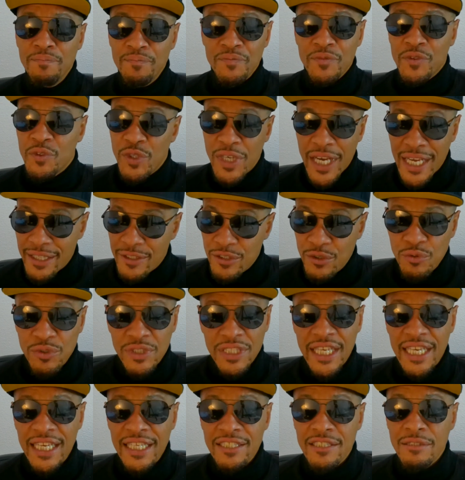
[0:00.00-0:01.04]
you got to do
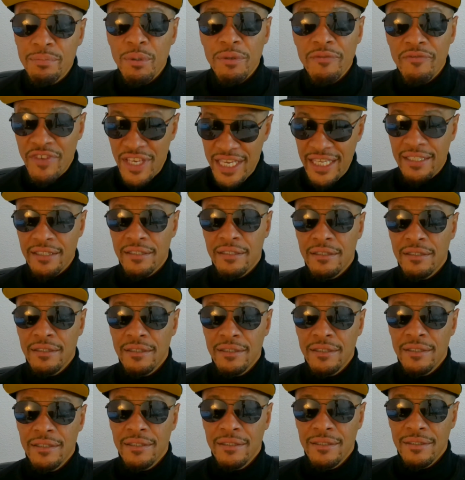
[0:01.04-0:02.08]
things to prevent
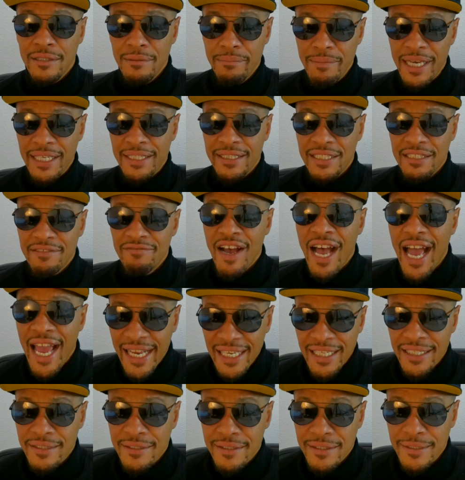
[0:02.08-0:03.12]
domestic
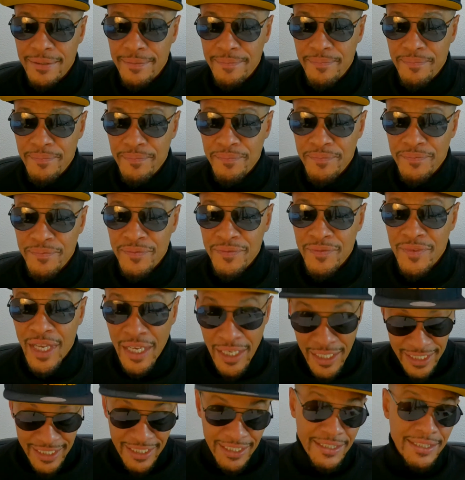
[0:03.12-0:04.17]
violence.
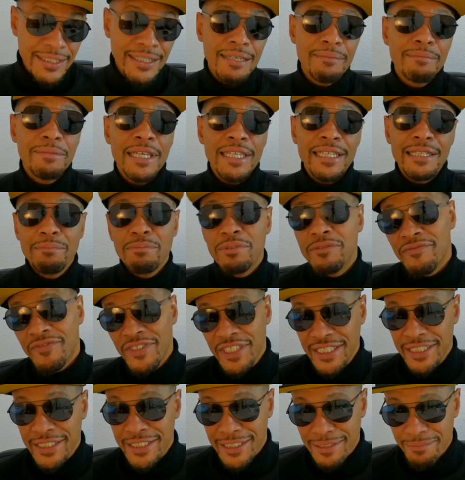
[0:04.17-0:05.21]
Now, here's something that can
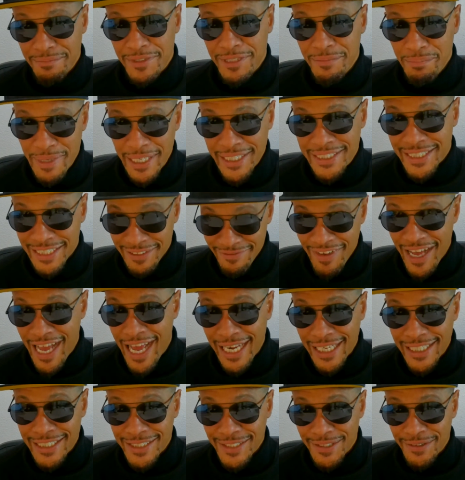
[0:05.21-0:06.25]
prevent some domestic
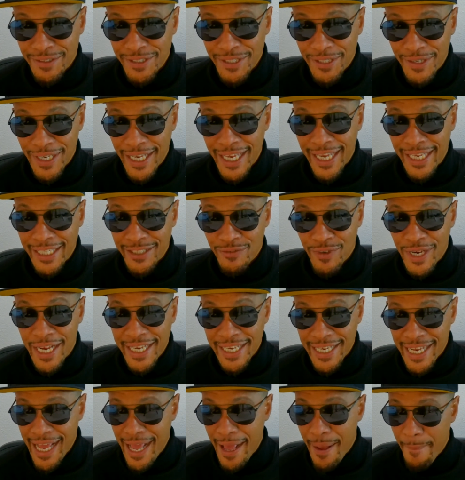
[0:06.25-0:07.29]
violence on your ass right
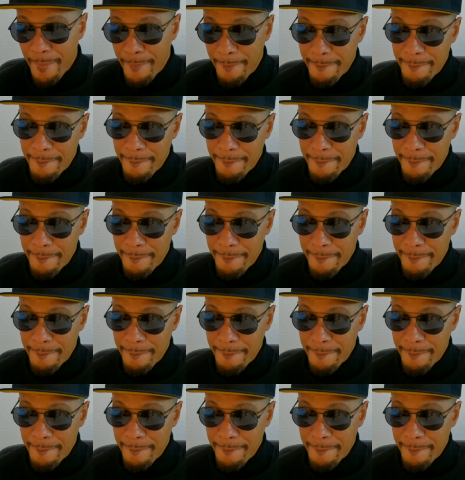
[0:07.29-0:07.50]
now.